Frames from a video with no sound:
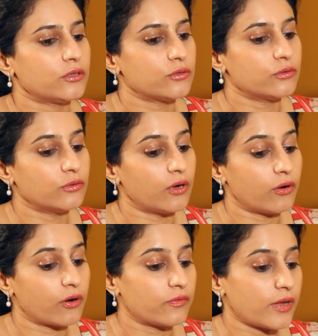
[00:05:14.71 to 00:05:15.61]
to a
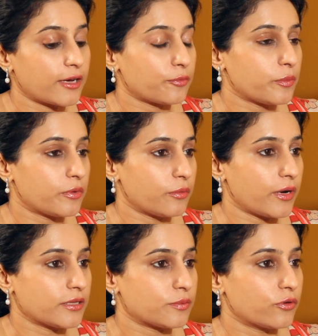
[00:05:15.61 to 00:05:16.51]
lot of young people
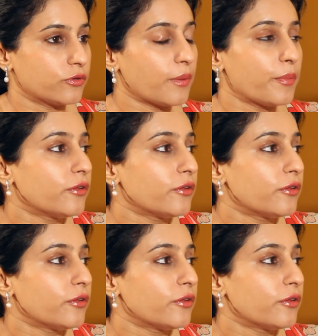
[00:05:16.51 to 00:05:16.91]
when I spoke to them.